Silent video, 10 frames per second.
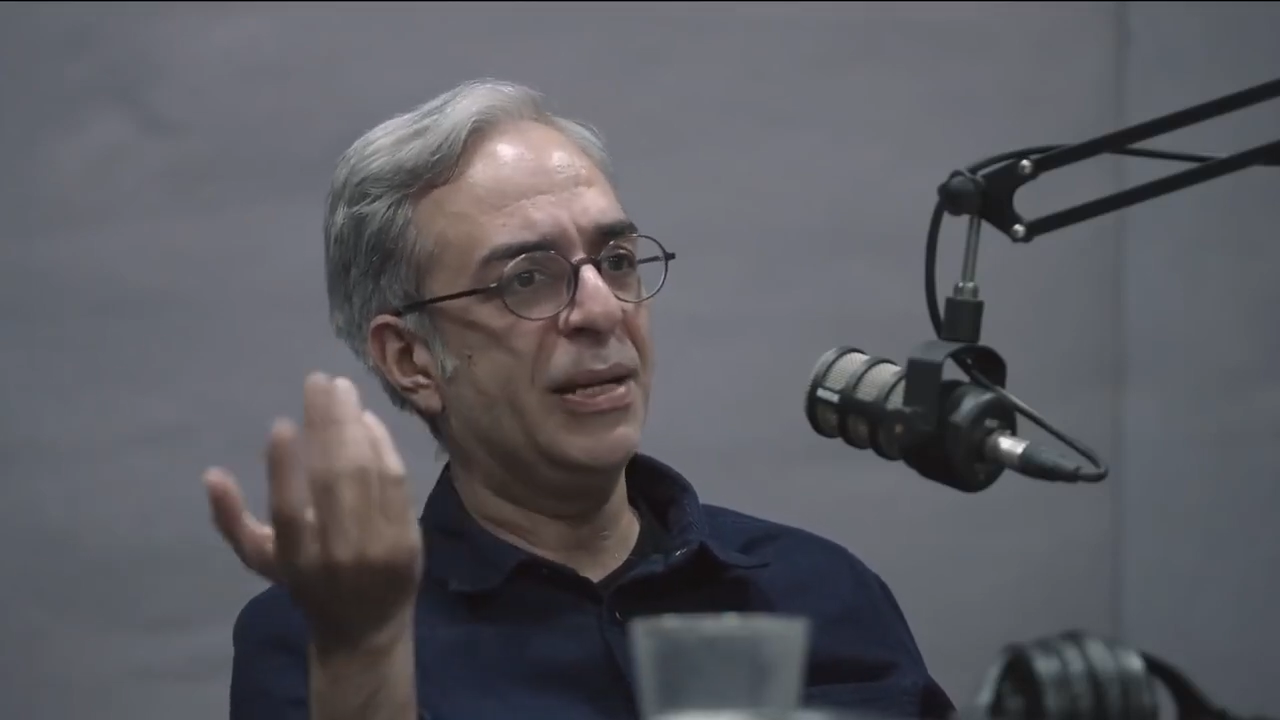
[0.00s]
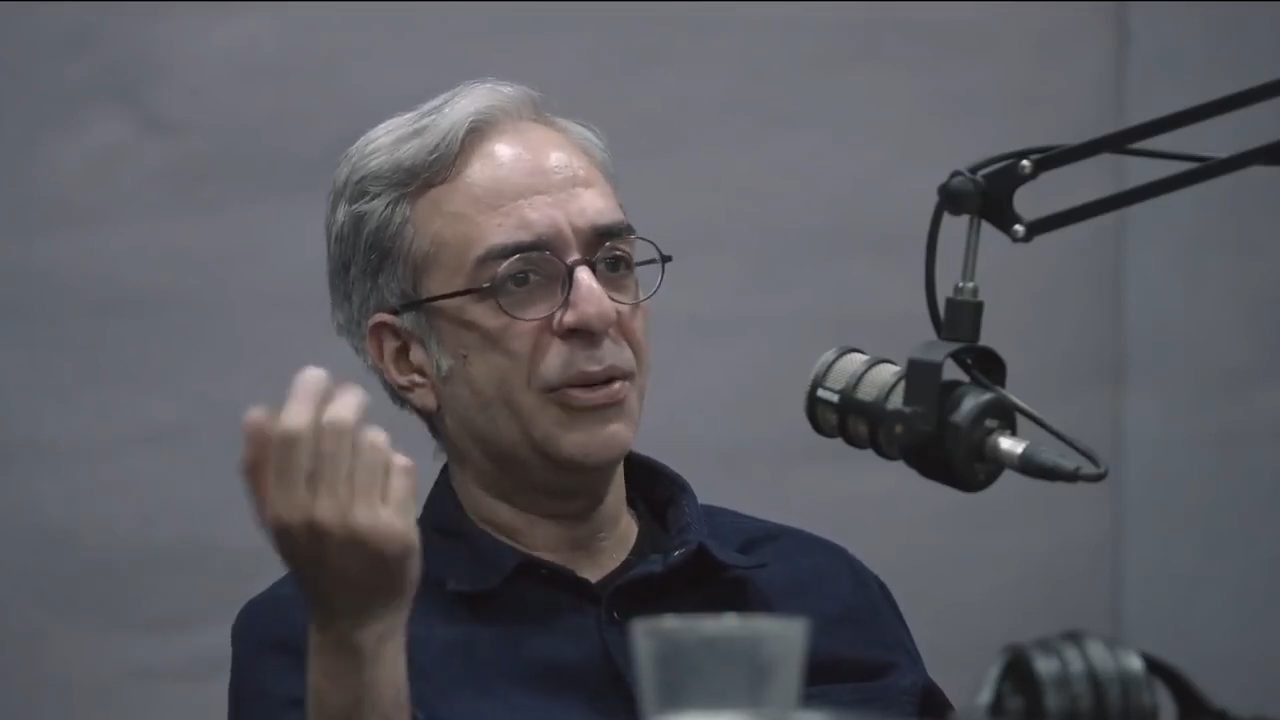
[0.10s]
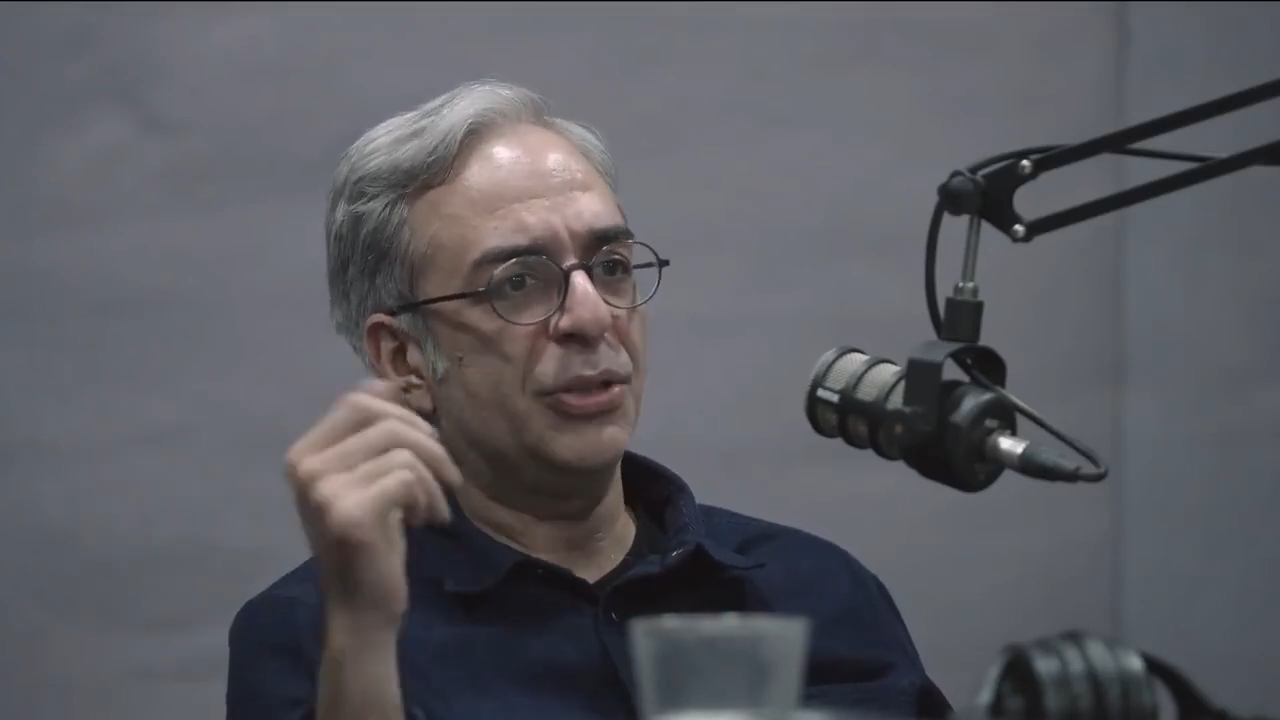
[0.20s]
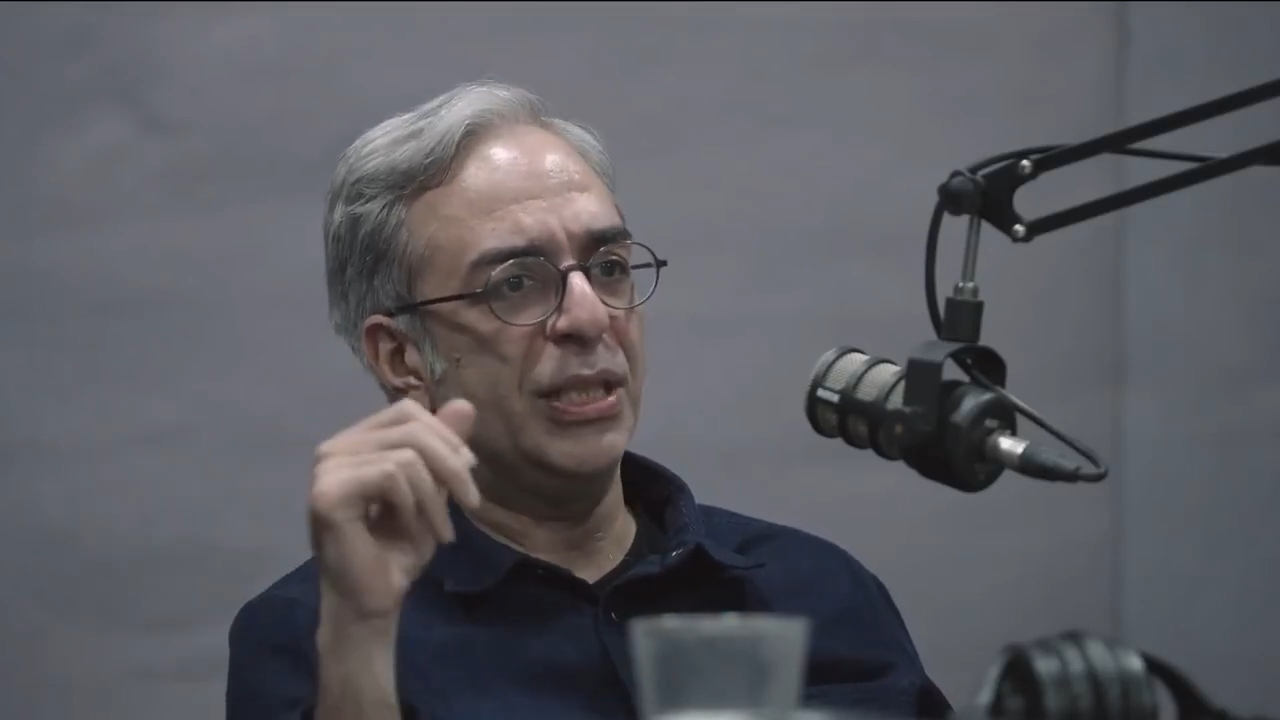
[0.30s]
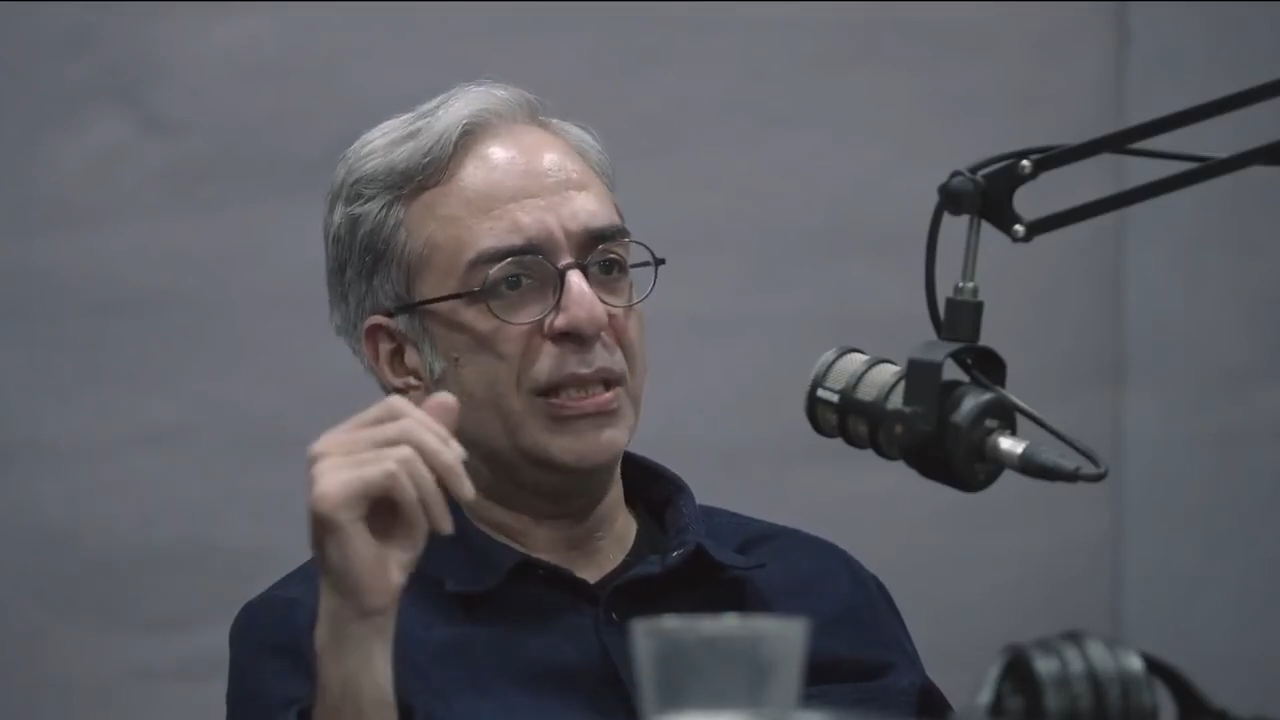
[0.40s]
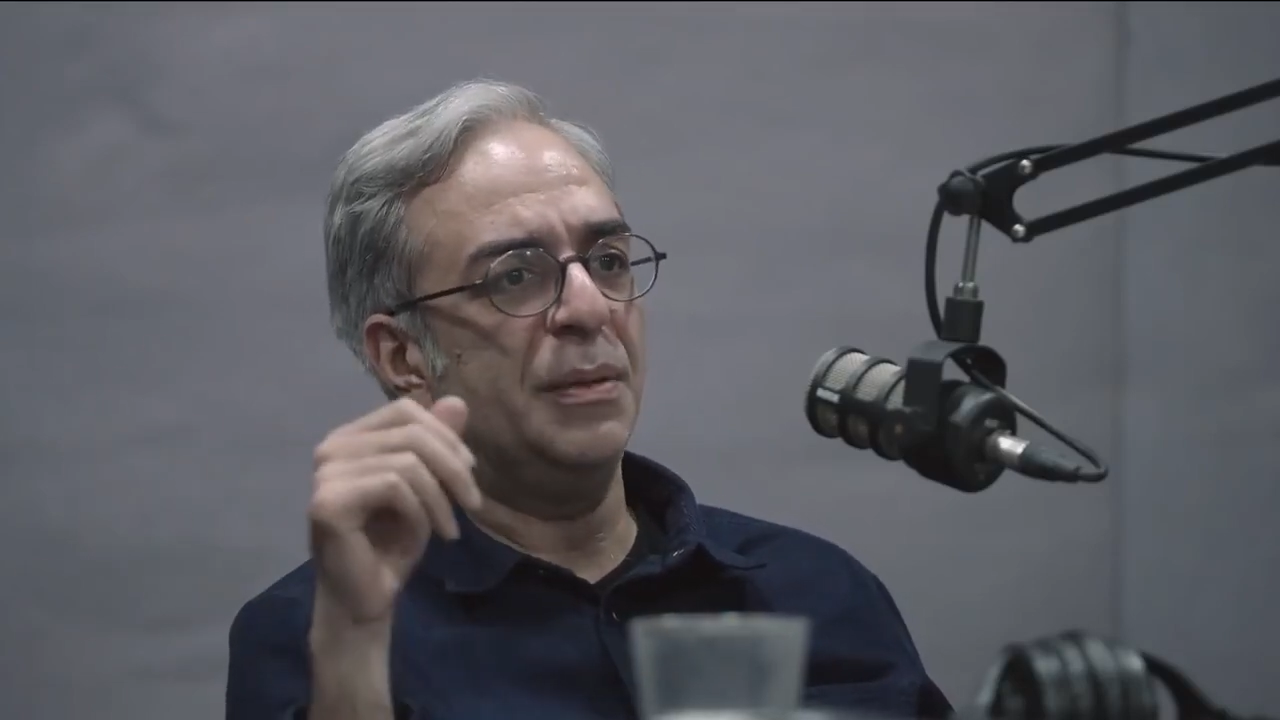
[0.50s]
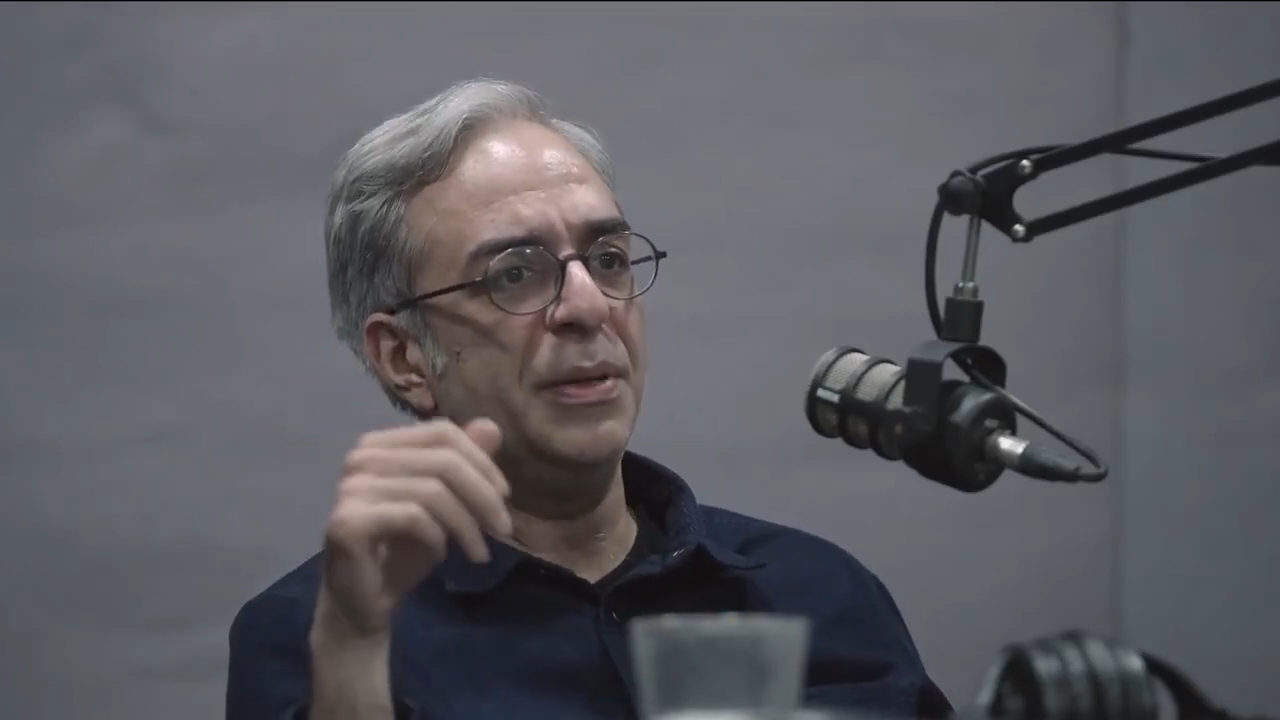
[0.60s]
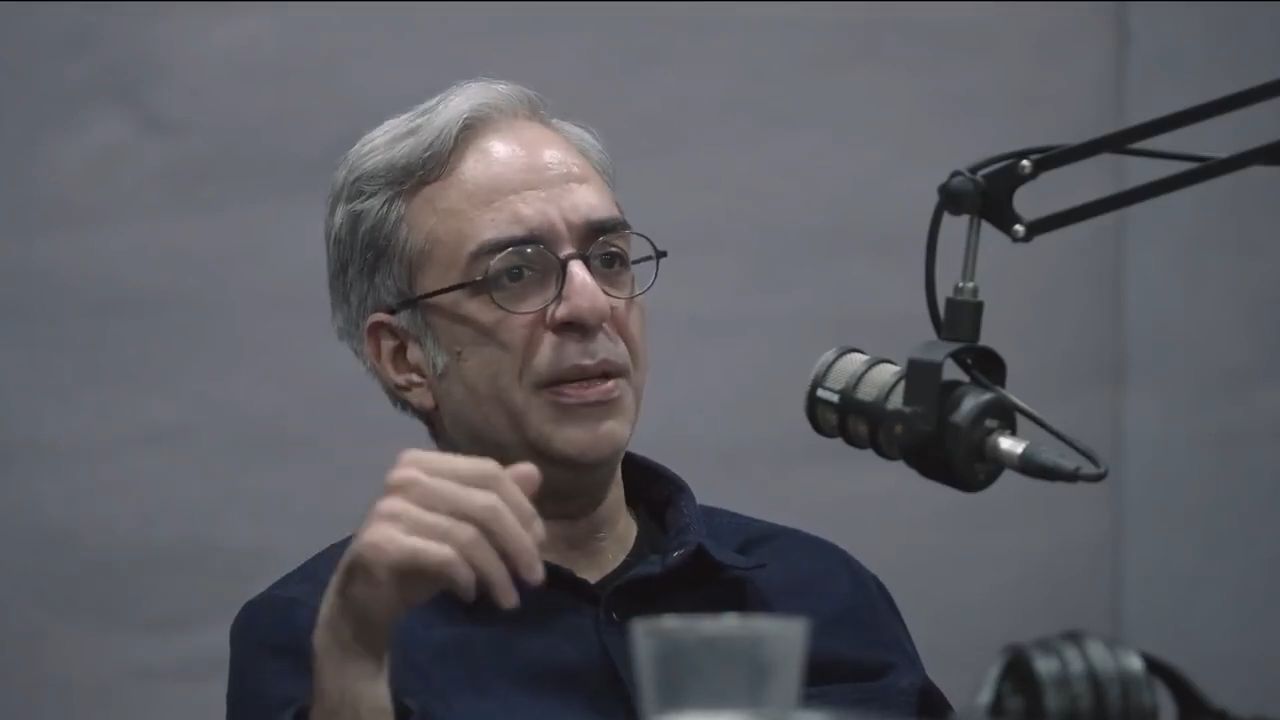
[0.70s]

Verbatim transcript: held on Jaise